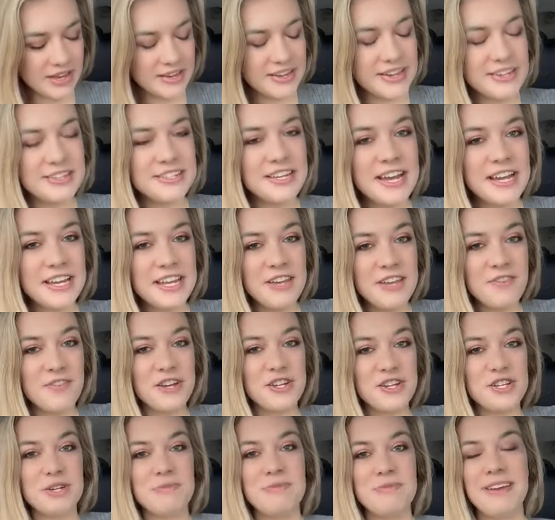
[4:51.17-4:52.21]
Kentucky
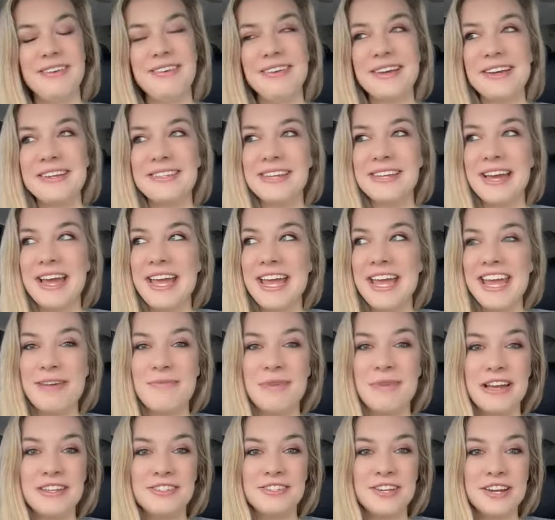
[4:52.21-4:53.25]
Fisherman. Yes, I
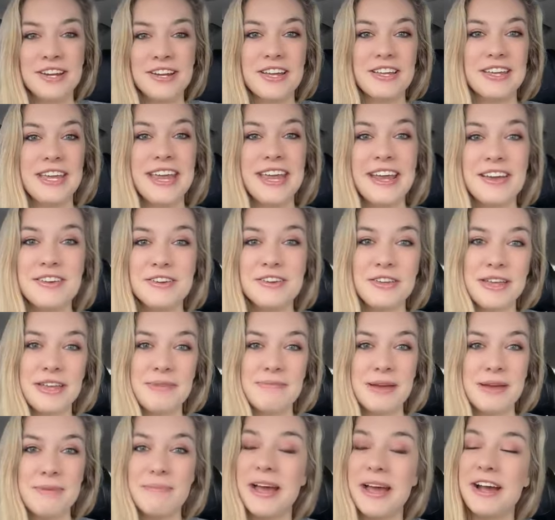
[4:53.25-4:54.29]
am. I stuck a candle in
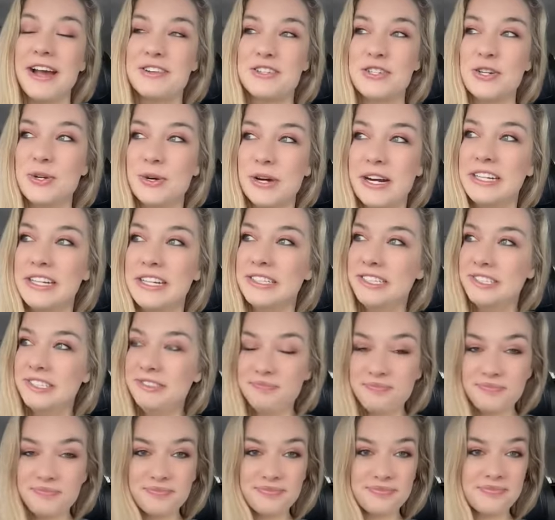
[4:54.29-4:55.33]
my back door
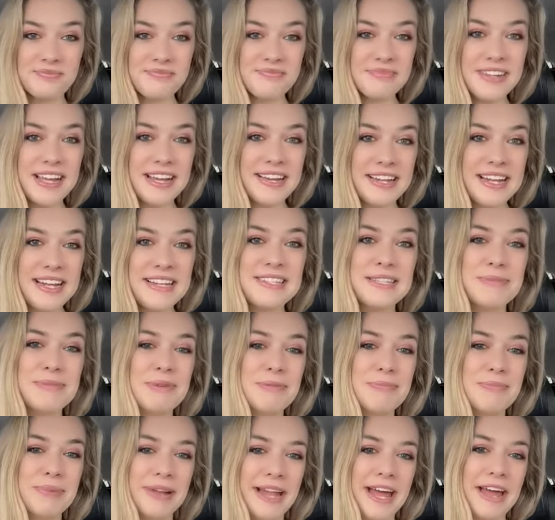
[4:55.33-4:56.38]
and let
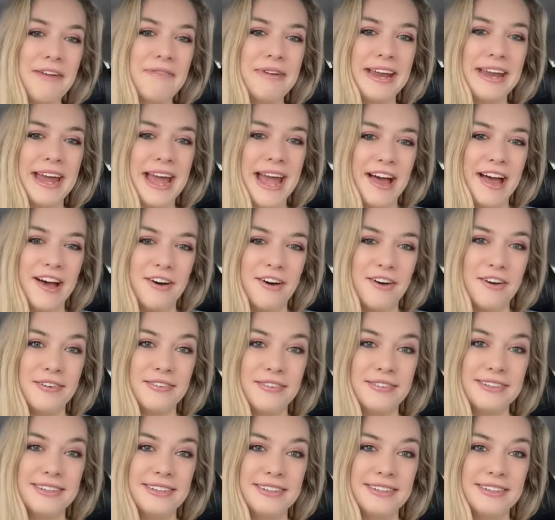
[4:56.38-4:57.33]
someone blow it out.